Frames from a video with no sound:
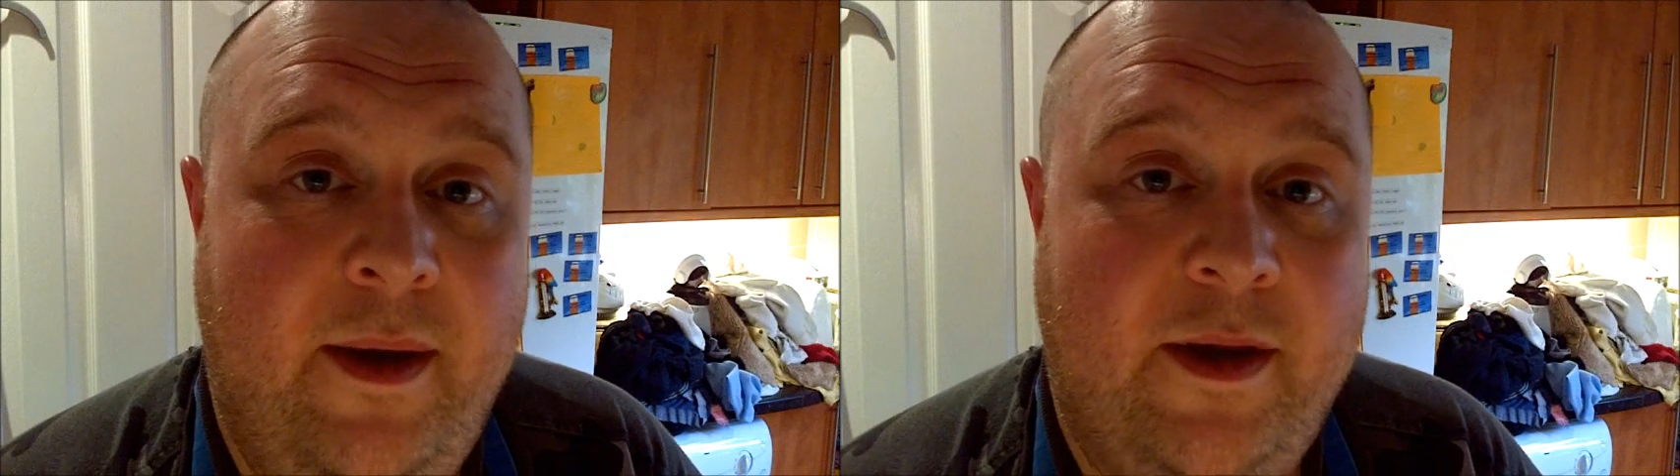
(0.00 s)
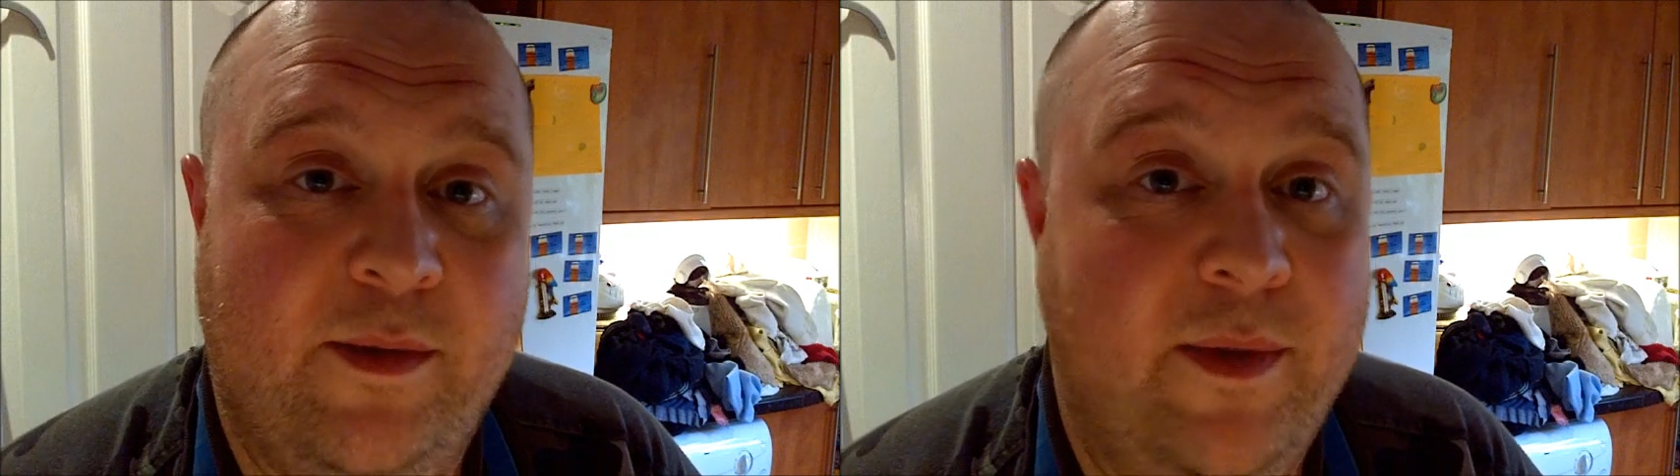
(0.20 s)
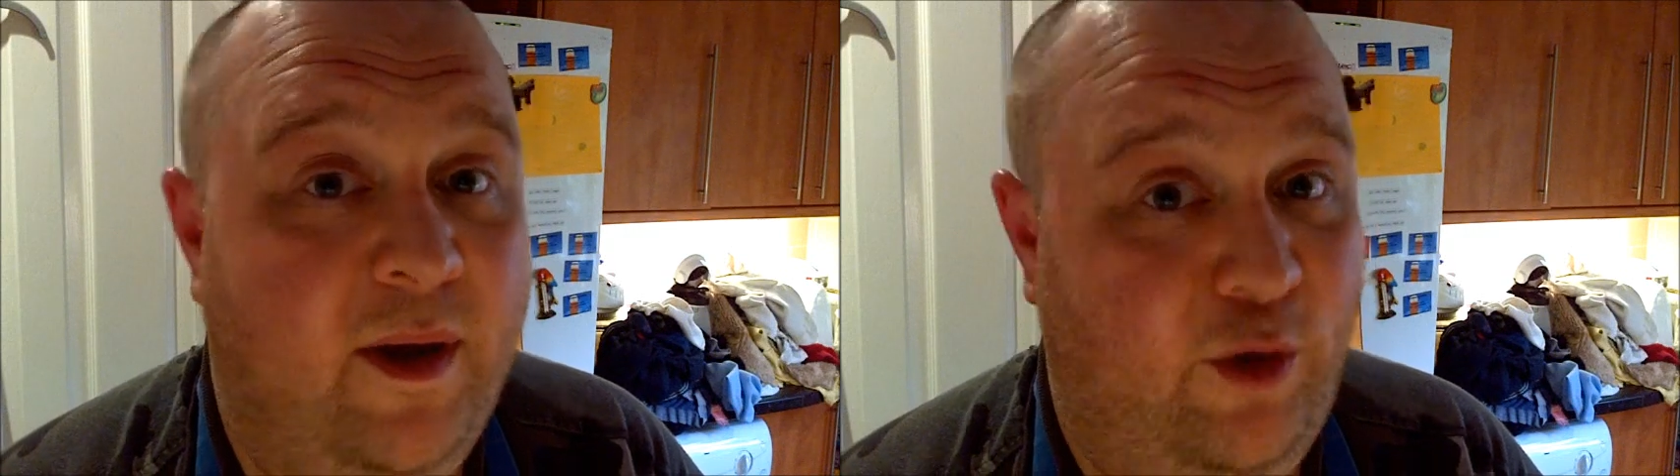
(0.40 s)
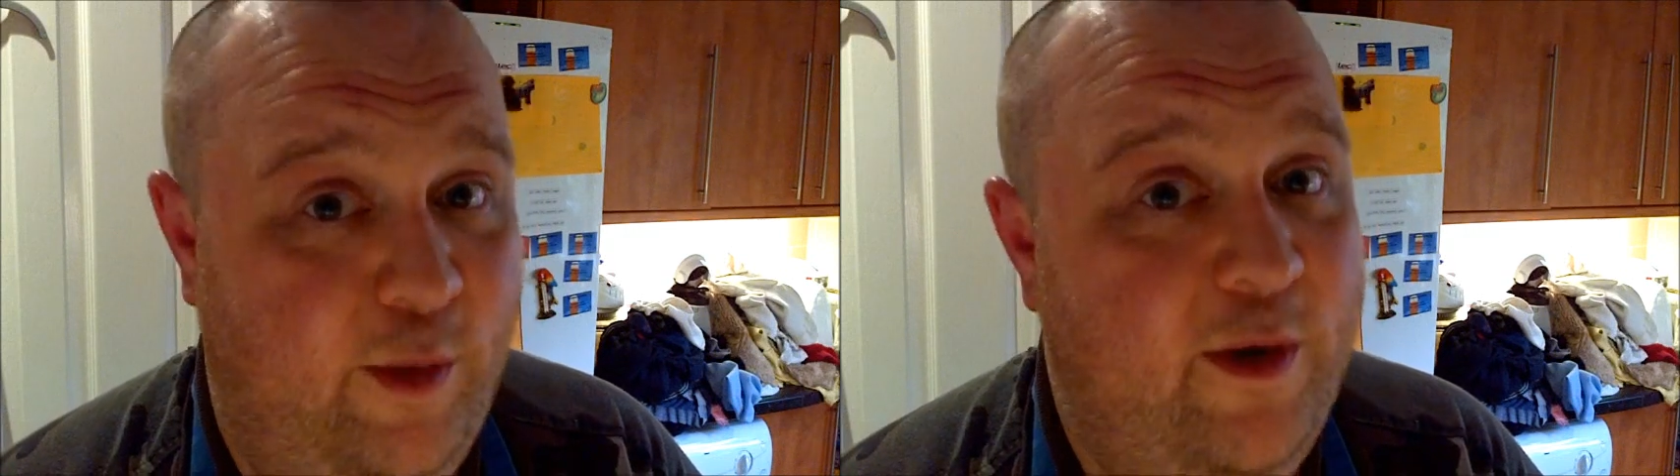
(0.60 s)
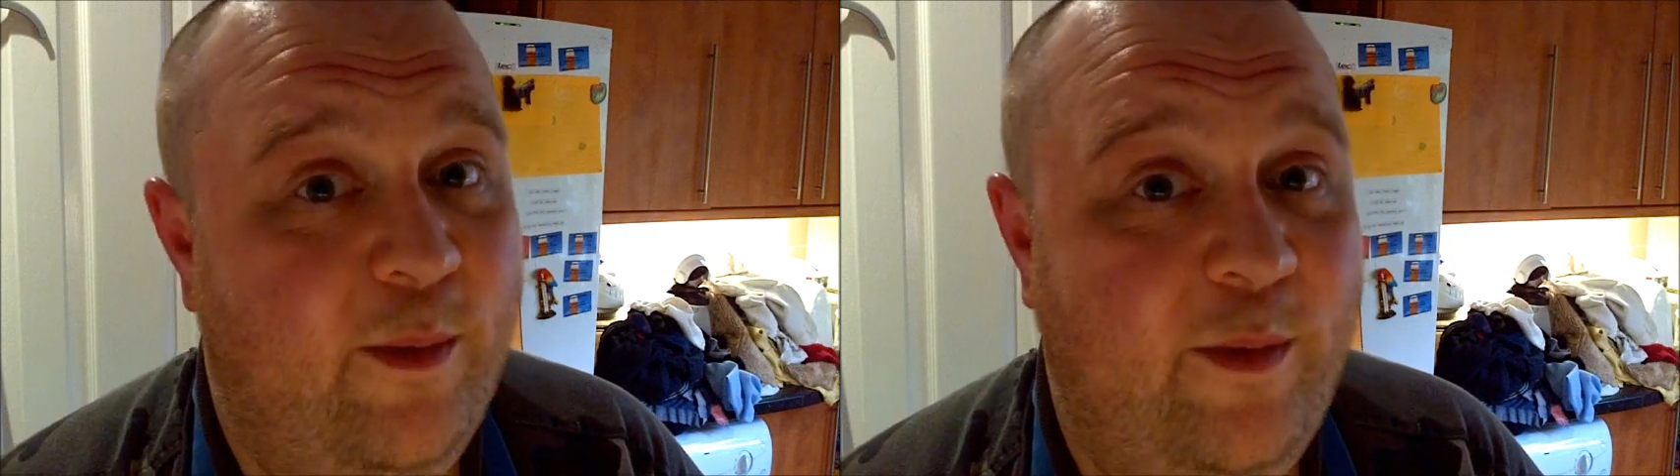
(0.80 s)
some
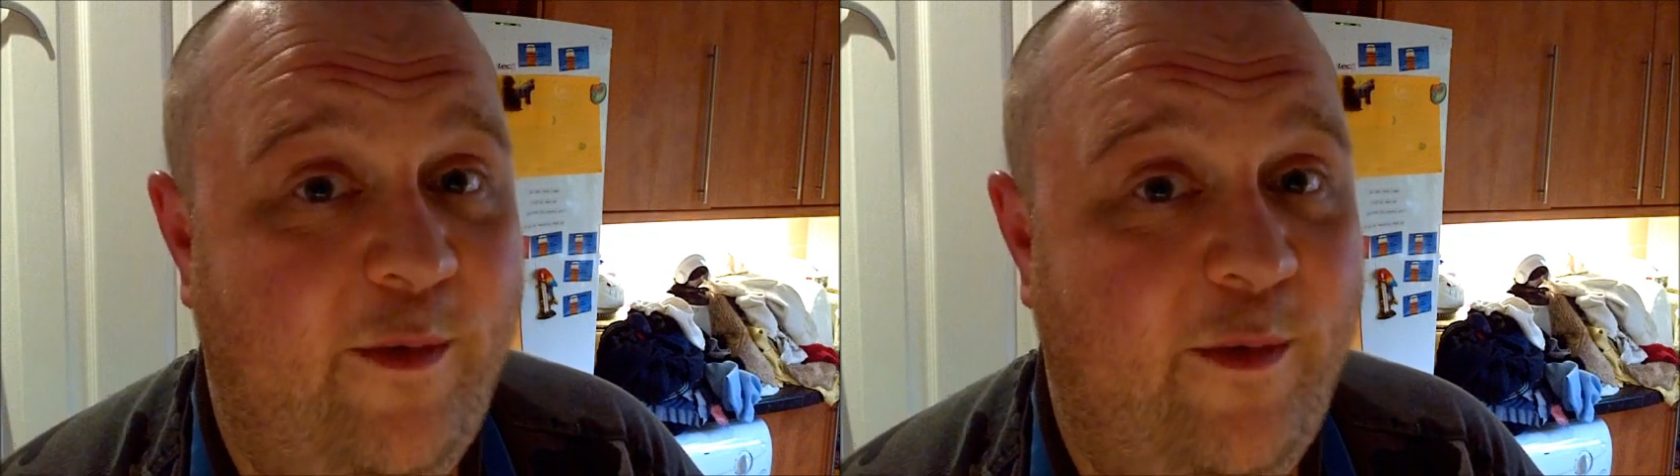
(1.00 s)
aluminum